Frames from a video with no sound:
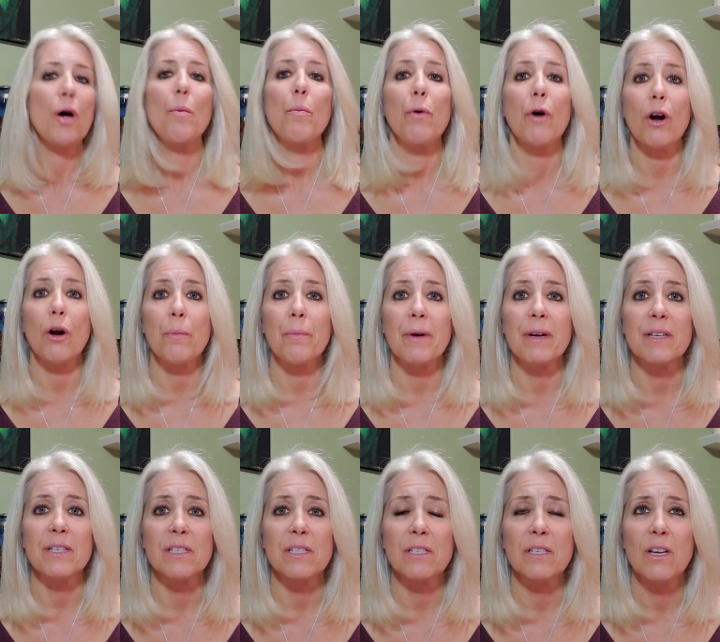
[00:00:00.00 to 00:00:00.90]

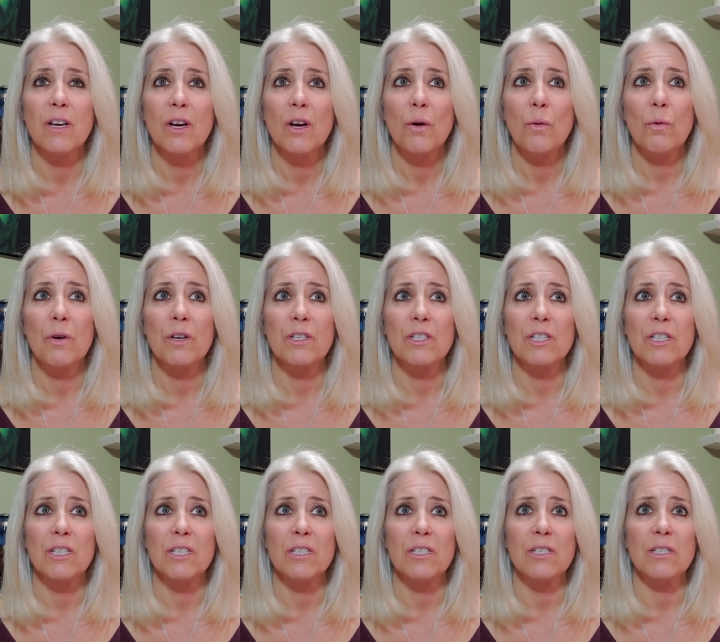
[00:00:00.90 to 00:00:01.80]
purpose, which
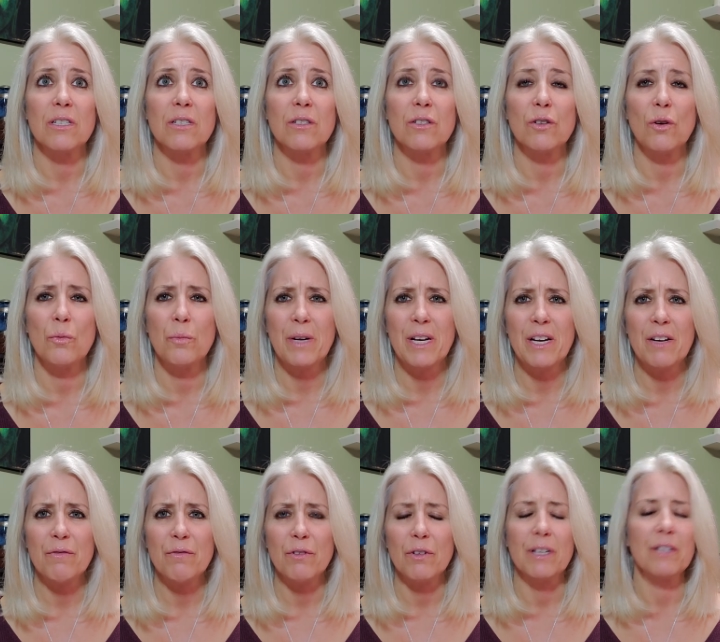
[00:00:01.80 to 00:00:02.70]
is so
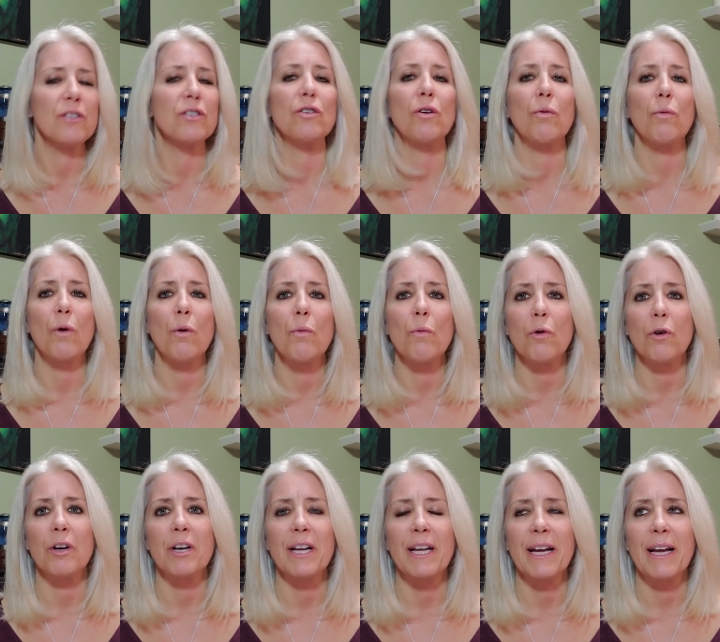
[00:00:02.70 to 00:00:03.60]
meaningful and so
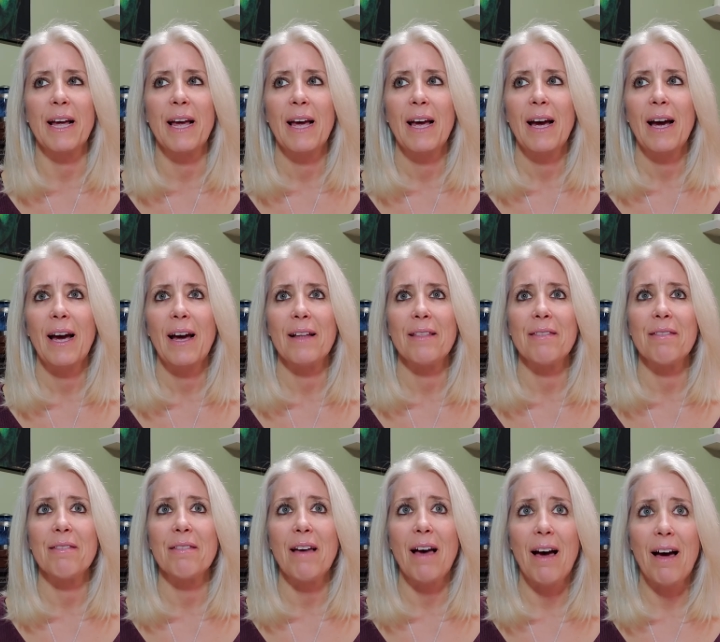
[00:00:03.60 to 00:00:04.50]
rewarding,
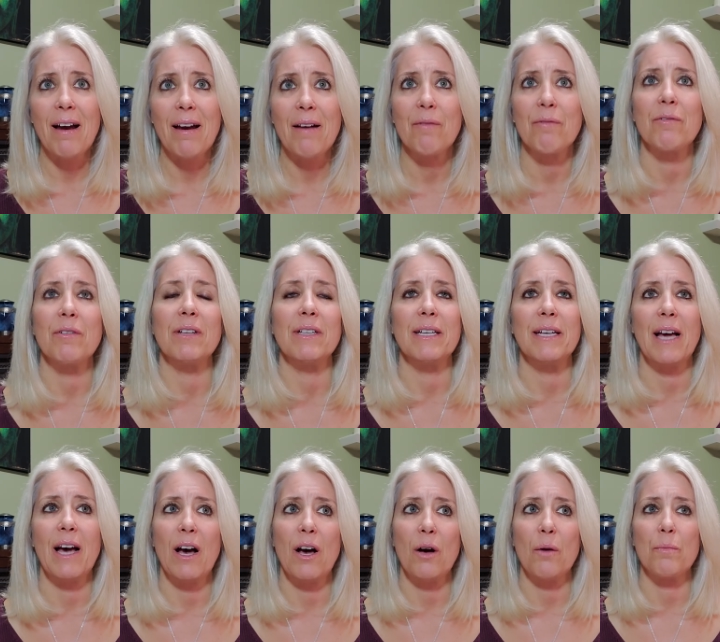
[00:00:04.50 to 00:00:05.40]
and that really
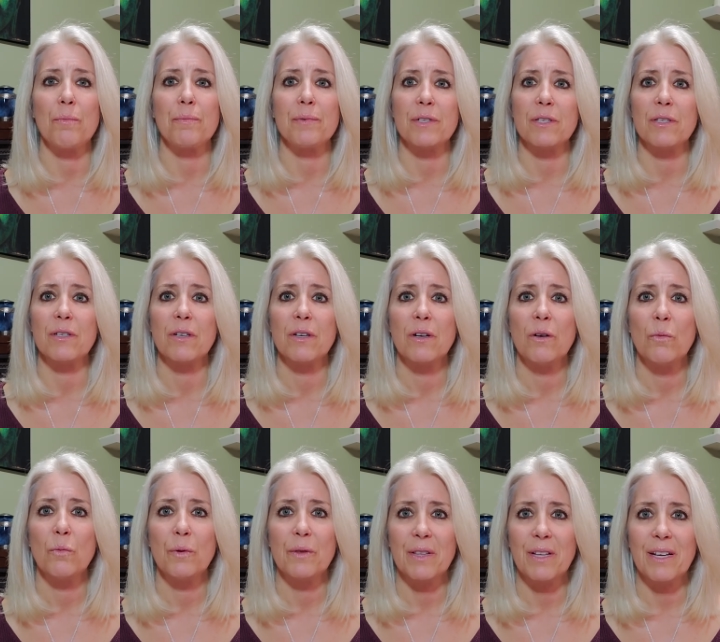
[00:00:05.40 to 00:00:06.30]
helps
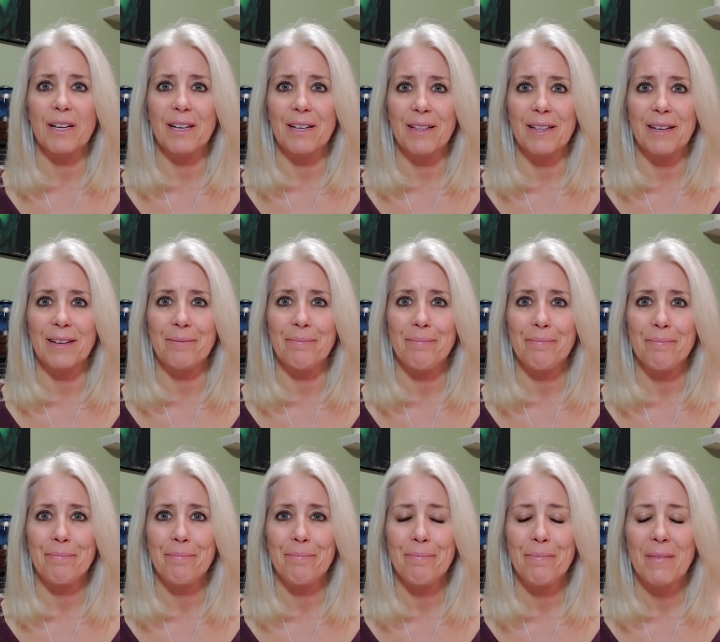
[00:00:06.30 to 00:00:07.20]
with the healing.
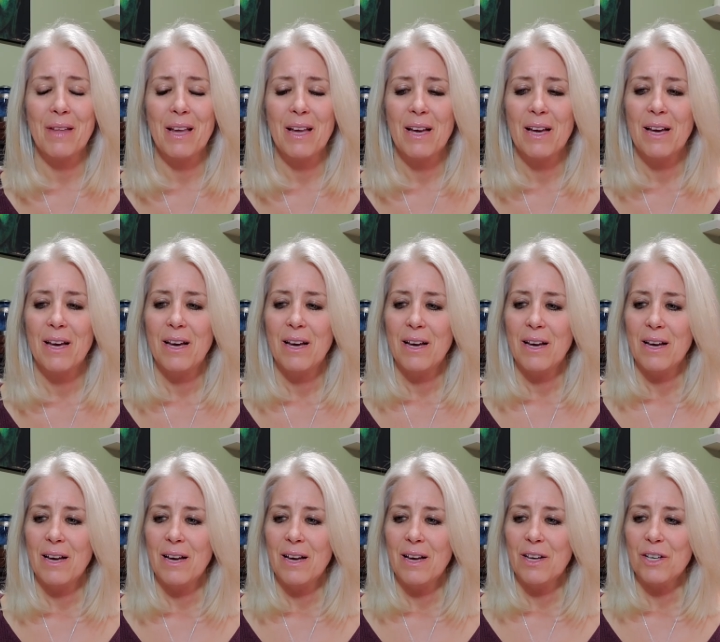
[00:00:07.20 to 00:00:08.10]

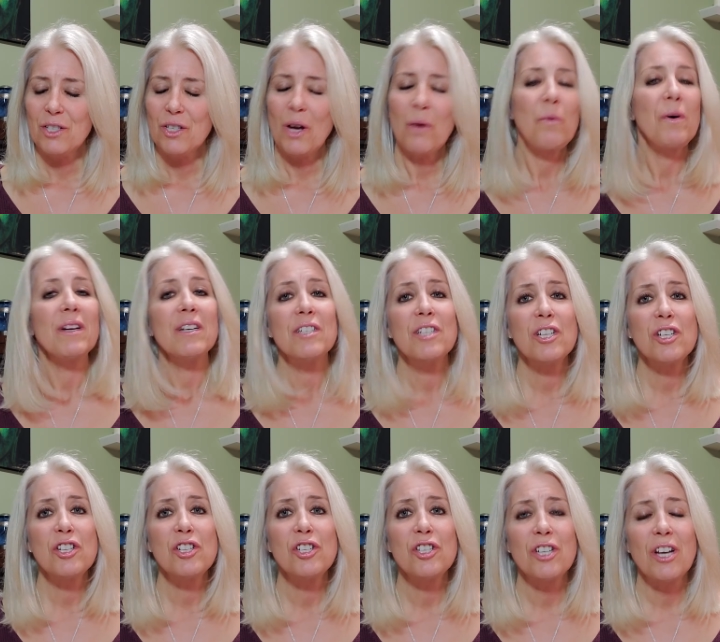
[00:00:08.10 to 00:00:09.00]
So I wanted to
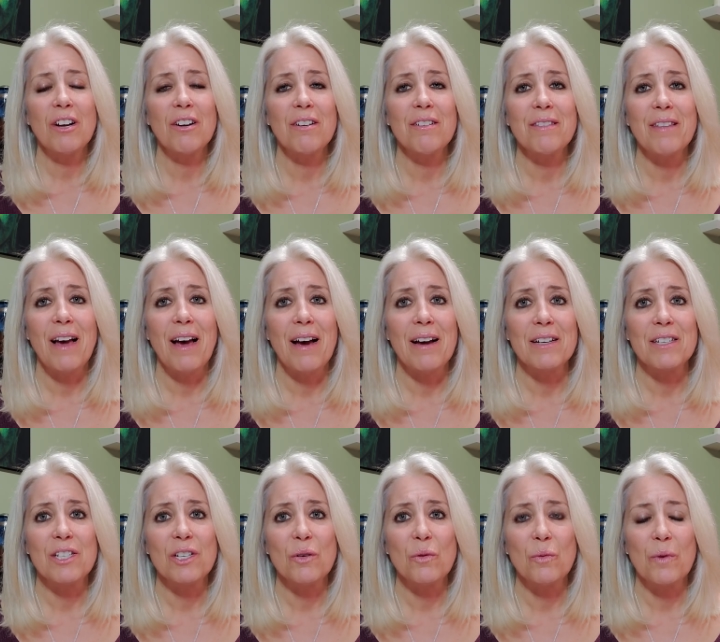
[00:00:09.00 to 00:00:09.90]
share
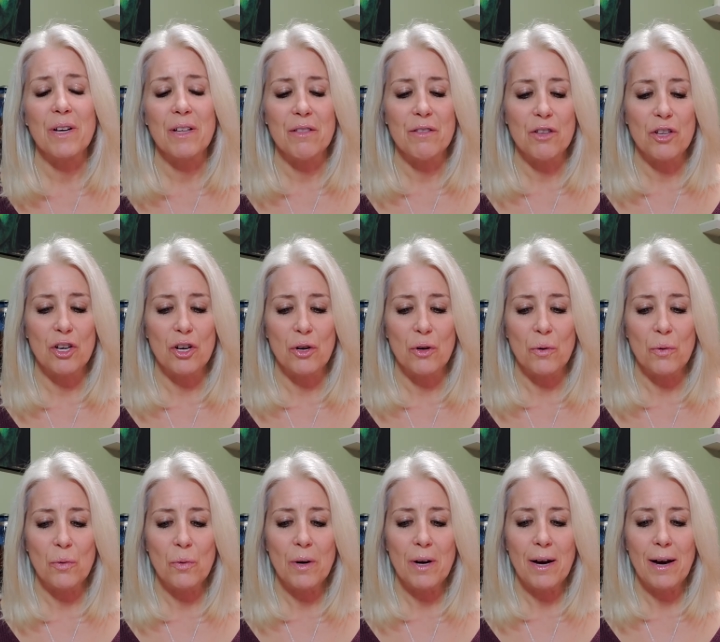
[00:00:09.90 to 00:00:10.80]
that with
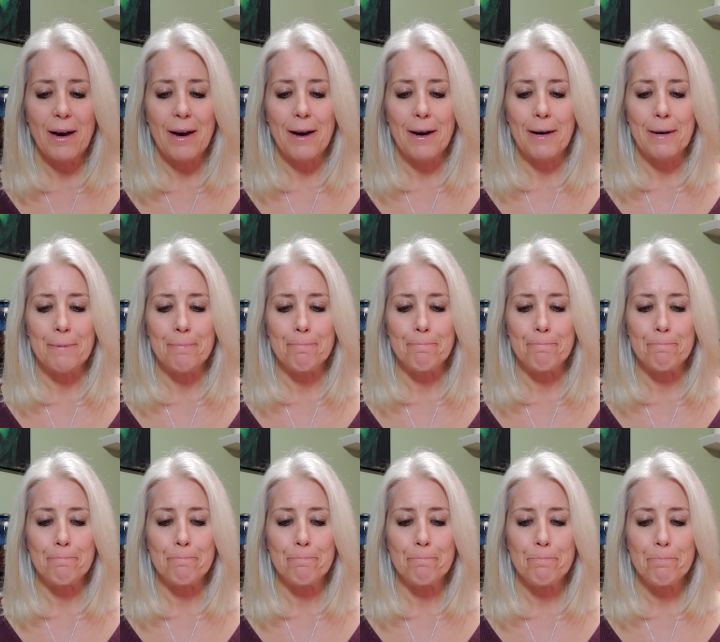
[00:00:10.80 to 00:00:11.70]
you.
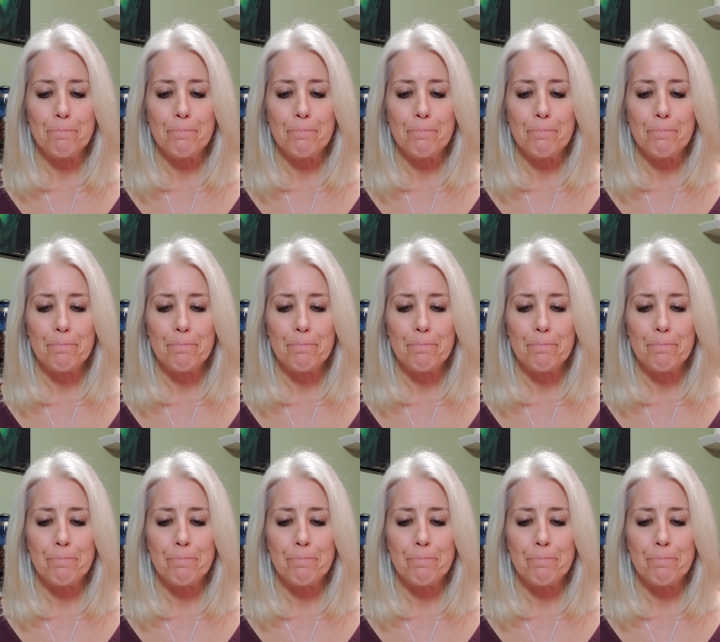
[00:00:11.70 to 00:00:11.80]
Um,